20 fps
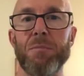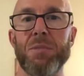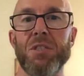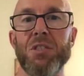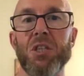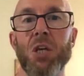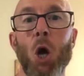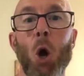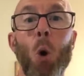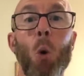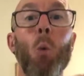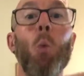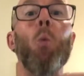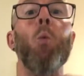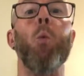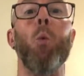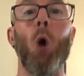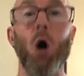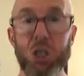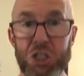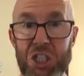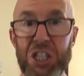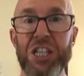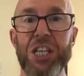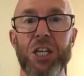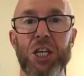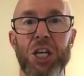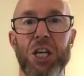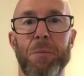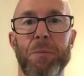What days,
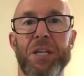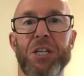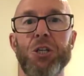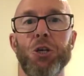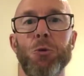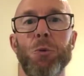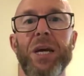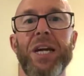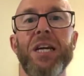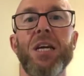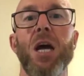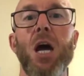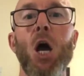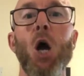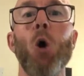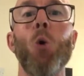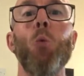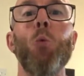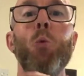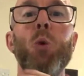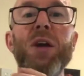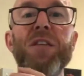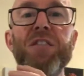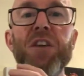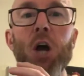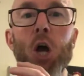what times,